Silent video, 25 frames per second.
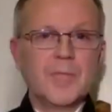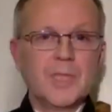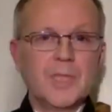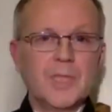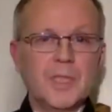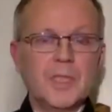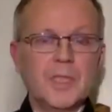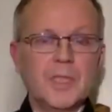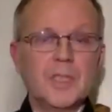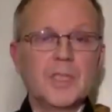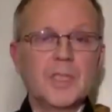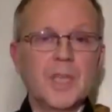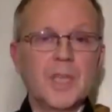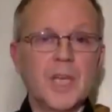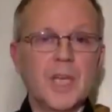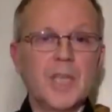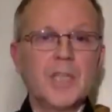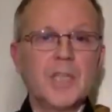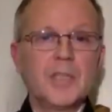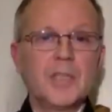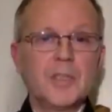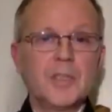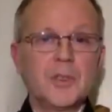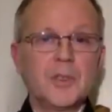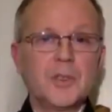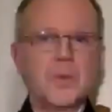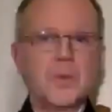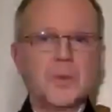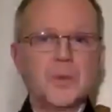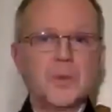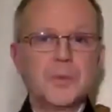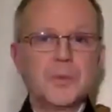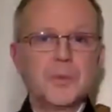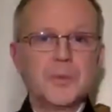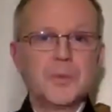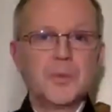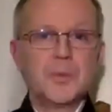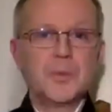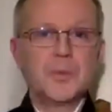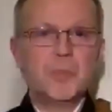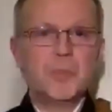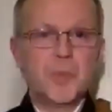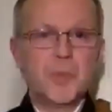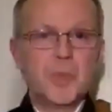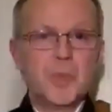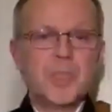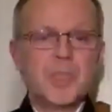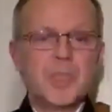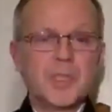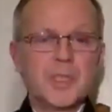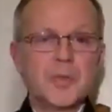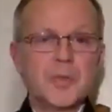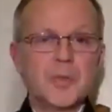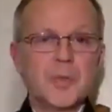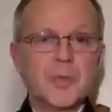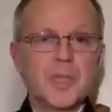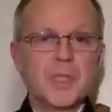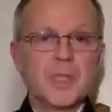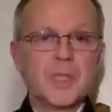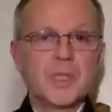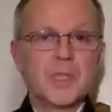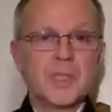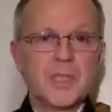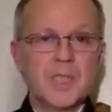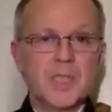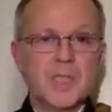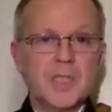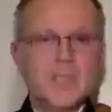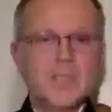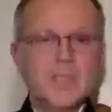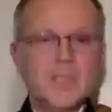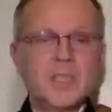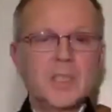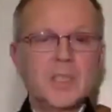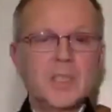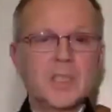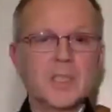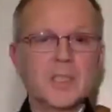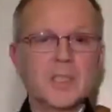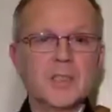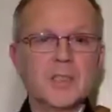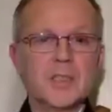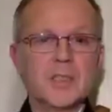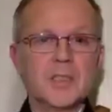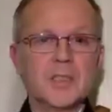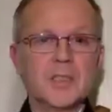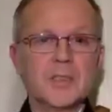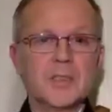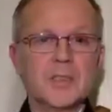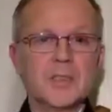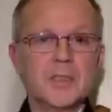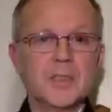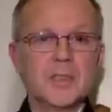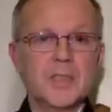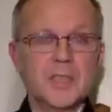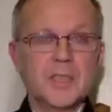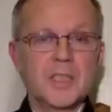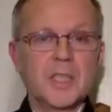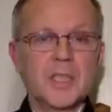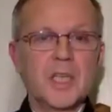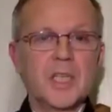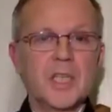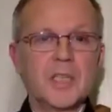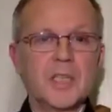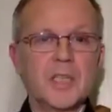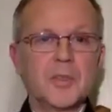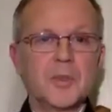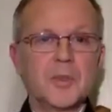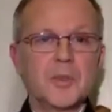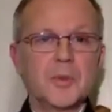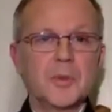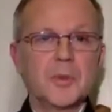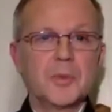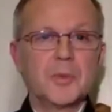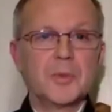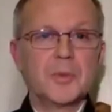he decided to to put it into a, a teaching and, and he decided to